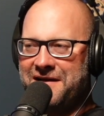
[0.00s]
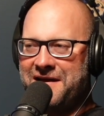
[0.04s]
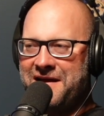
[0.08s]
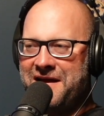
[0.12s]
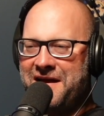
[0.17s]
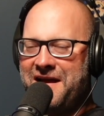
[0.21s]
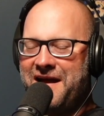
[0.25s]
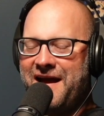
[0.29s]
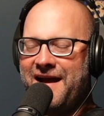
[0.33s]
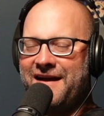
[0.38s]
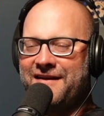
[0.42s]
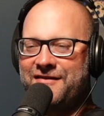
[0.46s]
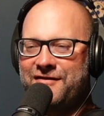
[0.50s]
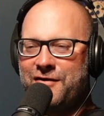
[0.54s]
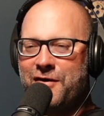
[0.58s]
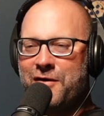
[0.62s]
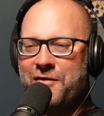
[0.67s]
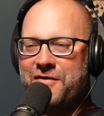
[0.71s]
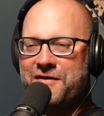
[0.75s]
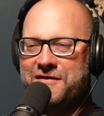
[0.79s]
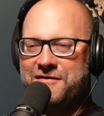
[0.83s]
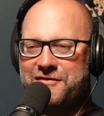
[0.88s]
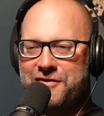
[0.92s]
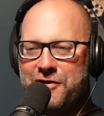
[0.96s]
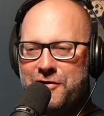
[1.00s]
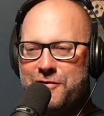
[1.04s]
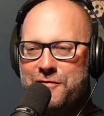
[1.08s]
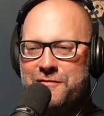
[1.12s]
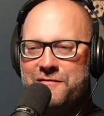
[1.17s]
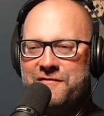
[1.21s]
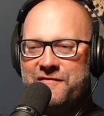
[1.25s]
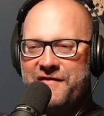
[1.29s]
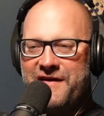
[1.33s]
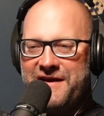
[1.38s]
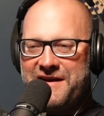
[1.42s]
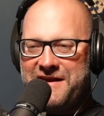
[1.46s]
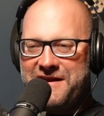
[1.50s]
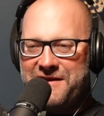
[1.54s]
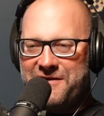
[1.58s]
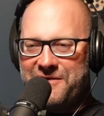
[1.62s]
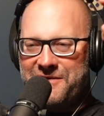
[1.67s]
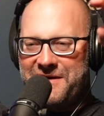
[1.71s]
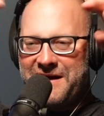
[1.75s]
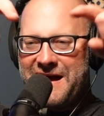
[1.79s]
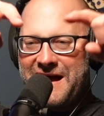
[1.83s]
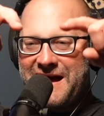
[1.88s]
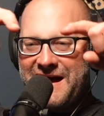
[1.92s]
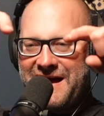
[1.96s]
And so the two video
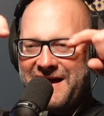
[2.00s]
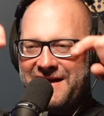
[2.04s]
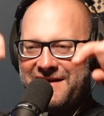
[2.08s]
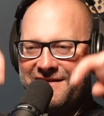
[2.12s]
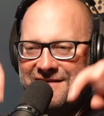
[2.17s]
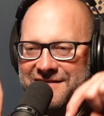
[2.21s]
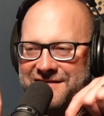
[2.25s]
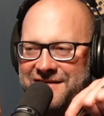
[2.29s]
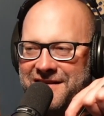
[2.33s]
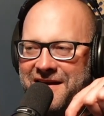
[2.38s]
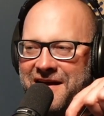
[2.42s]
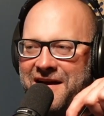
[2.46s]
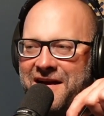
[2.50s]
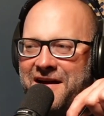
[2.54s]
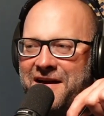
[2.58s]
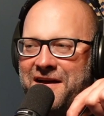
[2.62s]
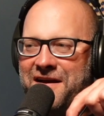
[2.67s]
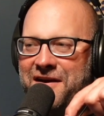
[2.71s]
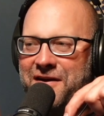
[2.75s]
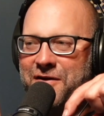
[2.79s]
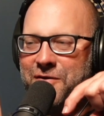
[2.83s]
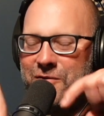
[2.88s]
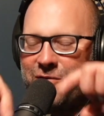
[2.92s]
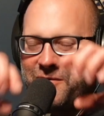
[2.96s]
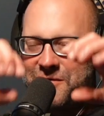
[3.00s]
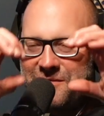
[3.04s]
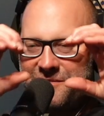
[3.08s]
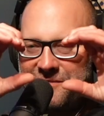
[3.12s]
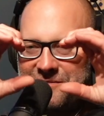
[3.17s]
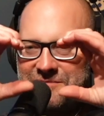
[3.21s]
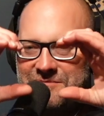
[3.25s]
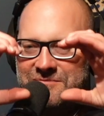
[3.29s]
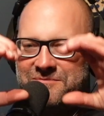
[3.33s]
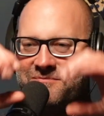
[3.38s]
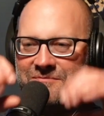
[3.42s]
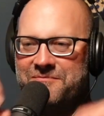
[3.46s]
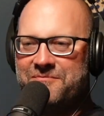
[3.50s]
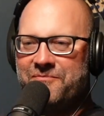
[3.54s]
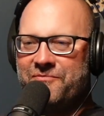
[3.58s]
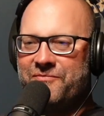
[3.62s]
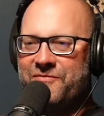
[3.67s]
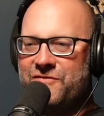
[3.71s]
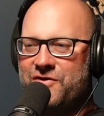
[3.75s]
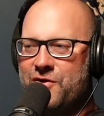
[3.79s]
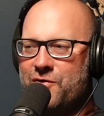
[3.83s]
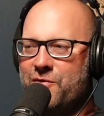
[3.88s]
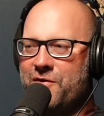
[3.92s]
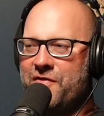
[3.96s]
guys who were
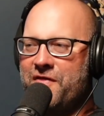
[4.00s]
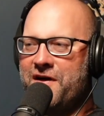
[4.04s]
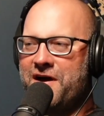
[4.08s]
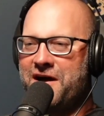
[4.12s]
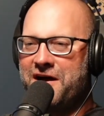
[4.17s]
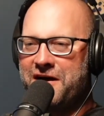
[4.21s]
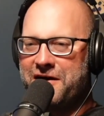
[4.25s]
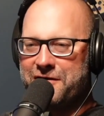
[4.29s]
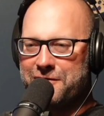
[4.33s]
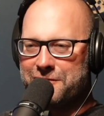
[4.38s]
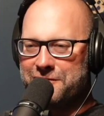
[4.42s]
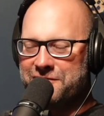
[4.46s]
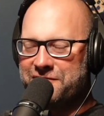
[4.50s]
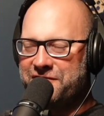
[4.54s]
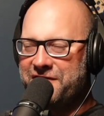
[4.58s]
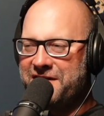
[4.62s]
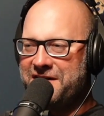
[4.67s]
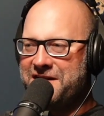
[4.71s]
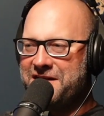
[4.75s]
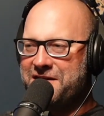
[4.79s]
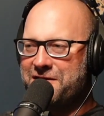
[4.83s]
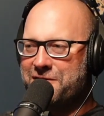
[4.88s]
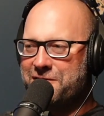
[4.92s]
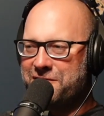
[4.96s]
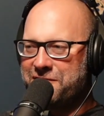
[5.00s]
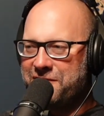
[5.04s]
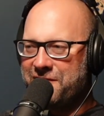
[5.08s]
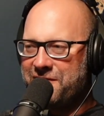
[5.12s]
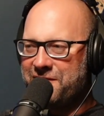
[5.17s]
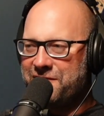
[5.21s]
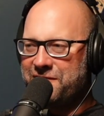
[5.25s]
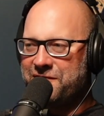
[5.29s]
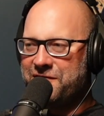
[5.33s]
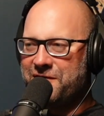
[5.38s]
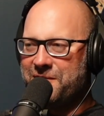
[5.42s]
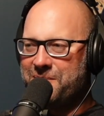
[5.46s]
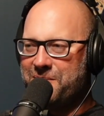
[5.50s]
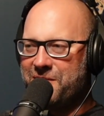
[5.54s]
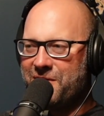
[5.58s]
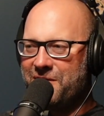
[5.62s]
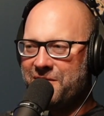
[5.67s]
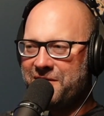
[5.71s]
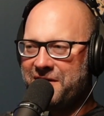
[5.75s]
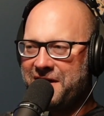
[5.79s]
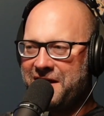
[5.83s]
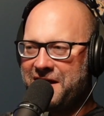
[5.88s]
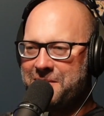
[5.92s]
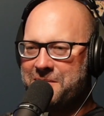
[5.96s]
doing the huddle video for the
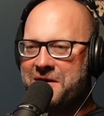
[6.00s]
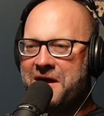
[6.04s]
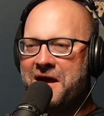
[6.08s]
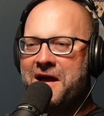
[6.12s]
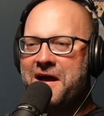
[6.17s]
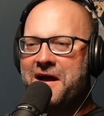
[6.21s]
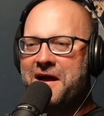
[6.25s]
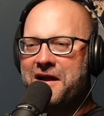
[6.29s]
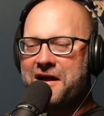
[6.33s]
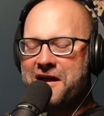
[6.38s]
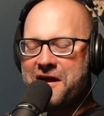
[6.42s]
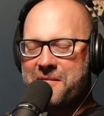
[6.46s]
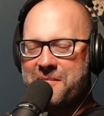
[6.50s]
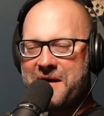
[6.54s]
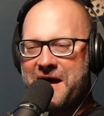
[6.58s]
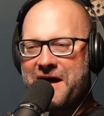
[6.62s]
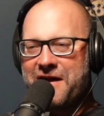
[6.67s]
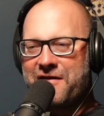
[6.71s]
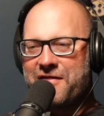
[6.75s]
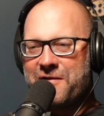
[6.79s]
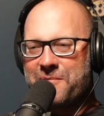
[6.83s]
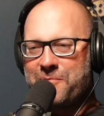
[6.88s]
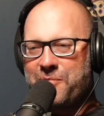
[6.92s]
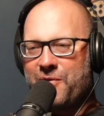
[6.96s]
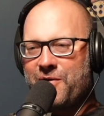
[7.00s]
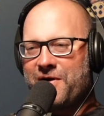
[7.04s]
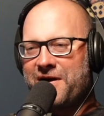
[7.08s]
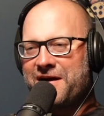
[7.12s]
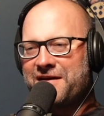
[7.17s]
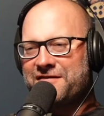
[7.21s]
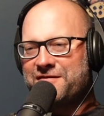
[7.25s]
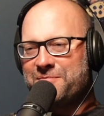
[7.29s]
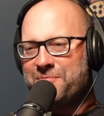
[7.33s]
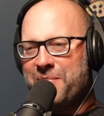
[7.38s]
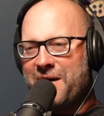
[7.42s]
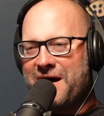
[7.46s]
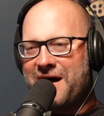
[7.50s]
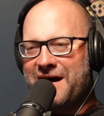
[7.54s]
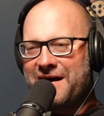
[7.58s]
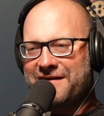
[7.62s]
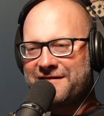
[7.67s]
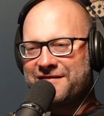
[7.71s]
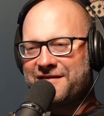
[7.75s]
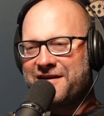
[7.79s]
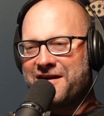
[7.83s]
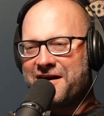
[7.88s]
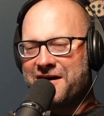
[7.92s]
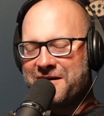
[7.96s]
football game come out of the press
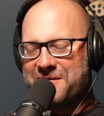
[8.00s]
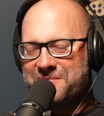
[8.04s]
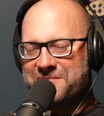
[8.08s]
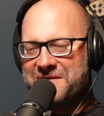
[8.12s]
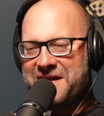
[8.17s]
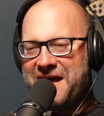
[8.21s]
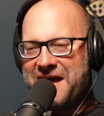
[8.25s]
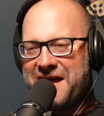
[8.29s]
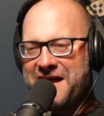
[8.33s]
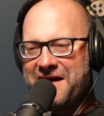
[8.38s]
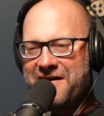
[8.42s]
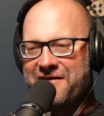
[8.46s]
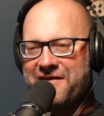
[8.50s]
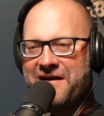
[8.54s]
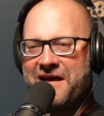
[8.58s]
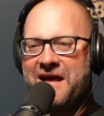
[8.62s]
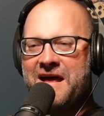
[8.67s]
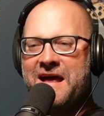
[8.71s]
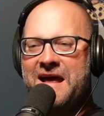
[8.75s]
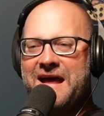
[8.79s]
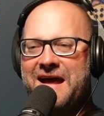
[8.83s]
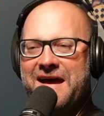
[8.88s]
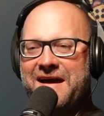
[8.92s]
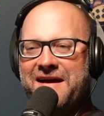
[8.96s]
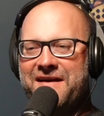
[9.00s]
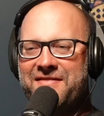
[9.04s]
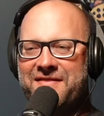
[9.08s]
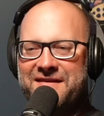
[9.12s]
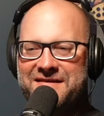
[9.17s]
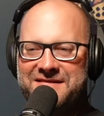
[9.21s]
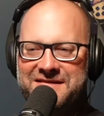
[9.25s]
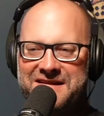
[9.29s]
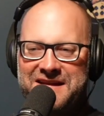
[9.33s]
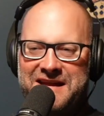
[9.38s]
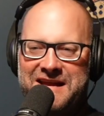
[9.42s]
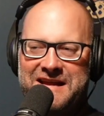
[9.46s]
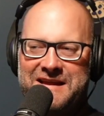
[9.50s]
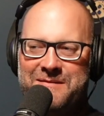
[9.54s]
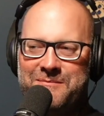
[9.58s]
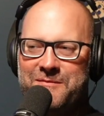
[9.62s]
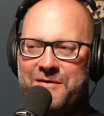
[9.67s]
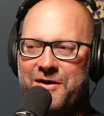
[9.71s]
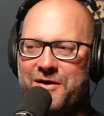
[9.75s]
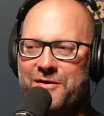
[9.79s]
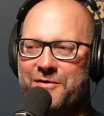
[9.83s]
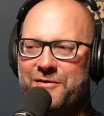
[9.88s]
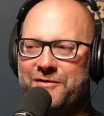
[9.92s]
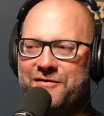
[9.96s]
box, come down, and the team
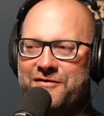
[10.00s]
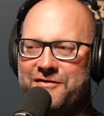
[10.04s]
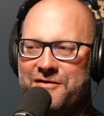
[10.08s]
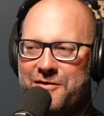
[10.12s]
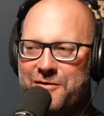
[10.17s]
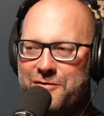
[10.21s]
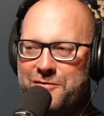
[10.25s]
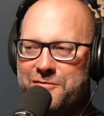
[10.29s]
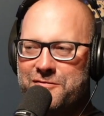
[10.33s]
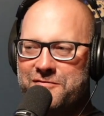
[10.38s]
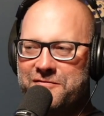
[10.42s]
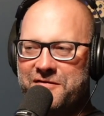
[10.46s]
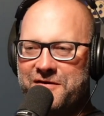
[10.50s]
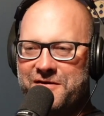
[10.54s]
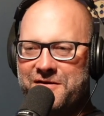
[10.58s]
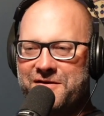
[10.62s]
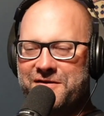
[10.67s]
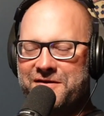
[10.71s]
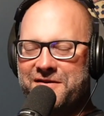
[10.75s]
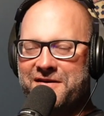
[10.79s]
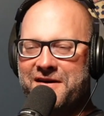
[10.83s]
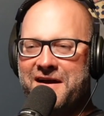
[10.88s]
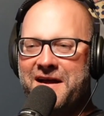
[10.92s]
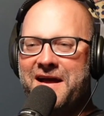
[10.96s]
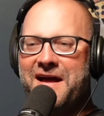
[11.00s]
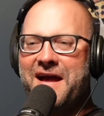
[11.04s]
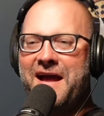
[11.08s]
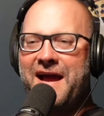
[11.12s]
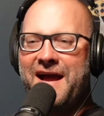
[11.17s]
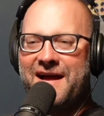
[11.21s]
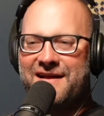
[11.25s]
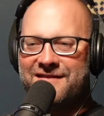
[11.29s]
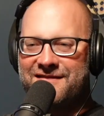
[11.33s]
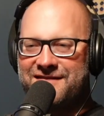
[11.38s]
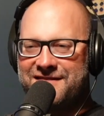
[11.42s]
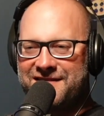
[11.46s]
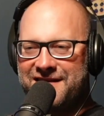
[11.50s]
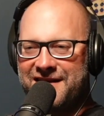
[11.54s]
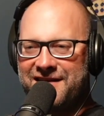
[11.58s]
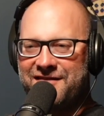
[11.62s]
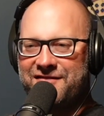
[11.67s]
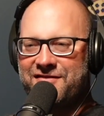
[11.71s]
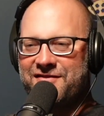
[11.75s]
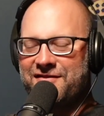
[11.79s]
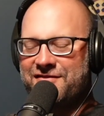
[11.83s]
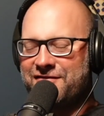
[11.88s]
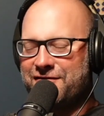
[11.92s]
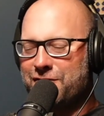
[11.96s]
goes over and
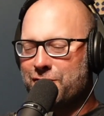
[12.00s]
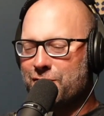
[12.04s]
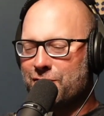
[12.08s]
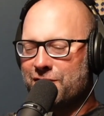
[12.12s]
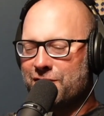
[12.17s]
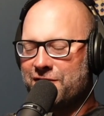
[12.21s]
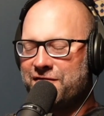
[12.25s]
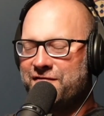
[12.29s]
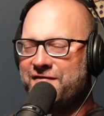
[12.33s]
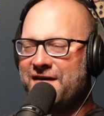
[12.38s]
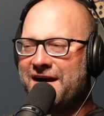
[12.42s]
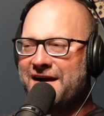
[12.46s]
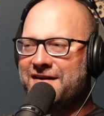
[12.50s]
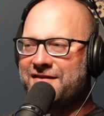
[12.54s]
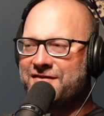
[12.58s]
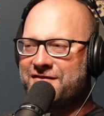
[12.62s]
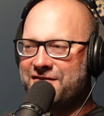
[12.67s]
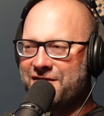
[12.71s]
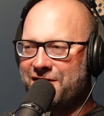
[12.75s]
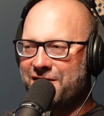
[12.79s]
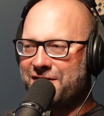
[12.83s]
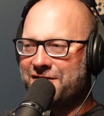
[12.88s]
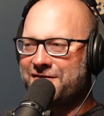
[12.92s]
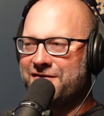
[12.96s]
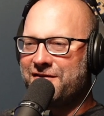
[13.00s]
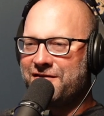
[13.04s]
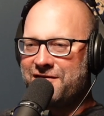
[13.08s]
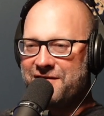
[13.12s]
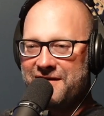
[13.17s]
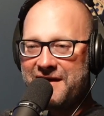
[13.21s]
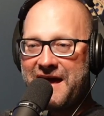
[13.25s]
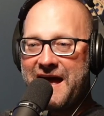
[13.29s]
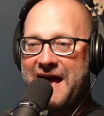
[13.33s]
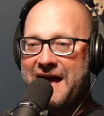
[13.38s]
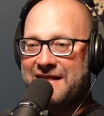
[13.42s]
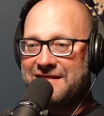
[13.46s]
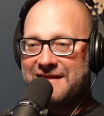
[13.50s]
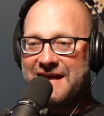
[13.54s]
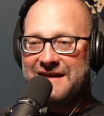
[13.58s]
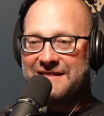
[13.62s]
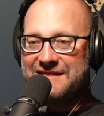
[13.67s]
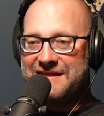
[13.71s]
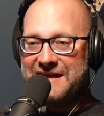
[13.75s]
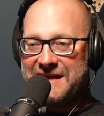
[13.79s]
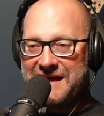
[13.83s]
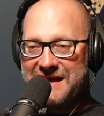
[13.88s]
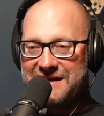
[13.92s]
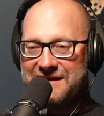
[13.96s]
sings the school fight song at
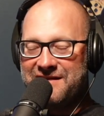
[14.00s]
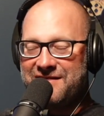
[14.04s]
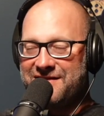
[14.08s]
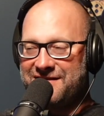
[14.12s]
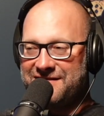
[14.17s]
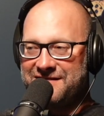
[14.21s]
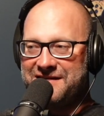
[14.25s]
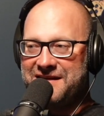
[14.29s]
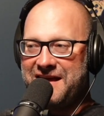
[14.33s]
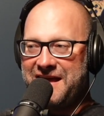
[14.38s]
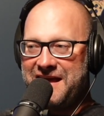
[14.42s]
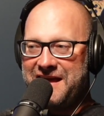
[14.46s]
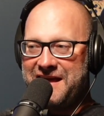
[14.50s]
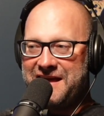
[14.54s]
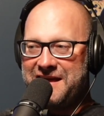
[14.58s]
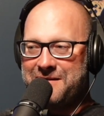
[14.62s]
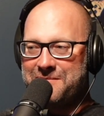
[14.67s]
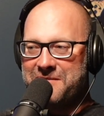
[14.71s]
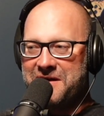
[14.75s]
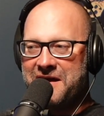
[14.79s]
the end of this game